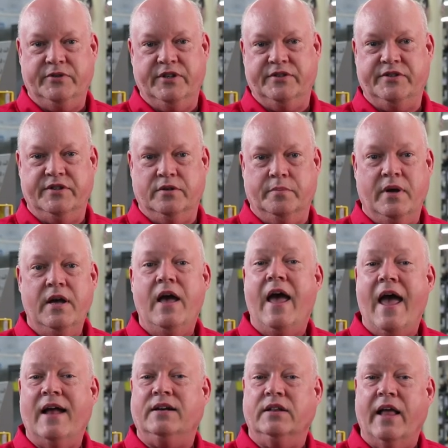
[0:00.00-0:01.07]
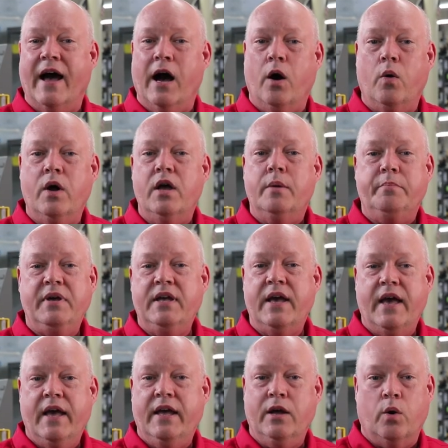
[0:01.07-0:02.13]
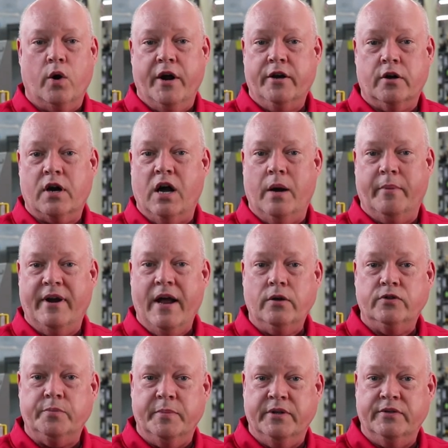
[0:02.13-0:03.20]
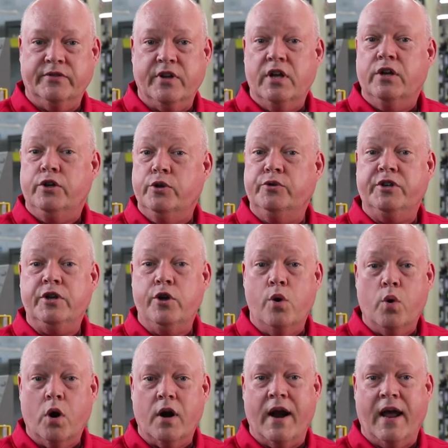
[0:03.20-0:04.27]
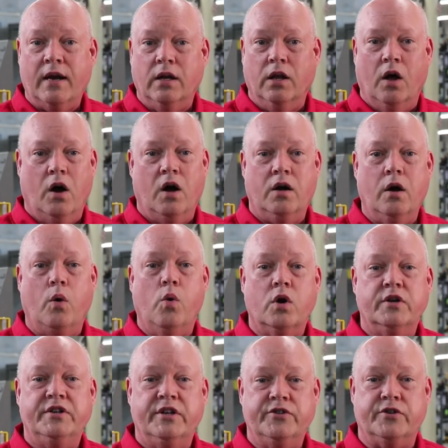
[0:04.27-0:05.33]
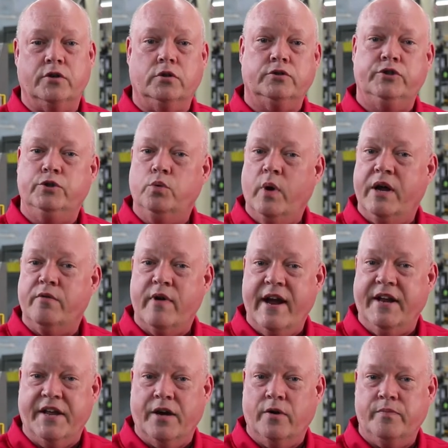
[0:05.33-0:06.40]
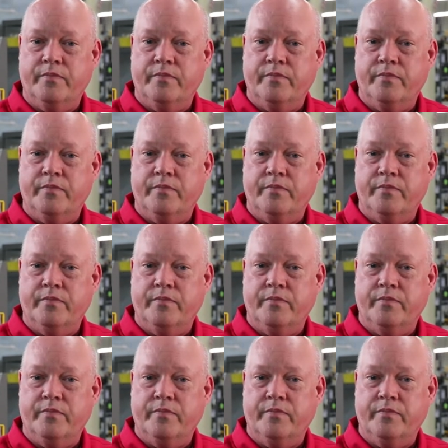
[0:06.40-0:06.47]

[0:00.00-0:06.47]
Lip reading: system and allow PA or intercom announcements using your analog or digital two-way radio.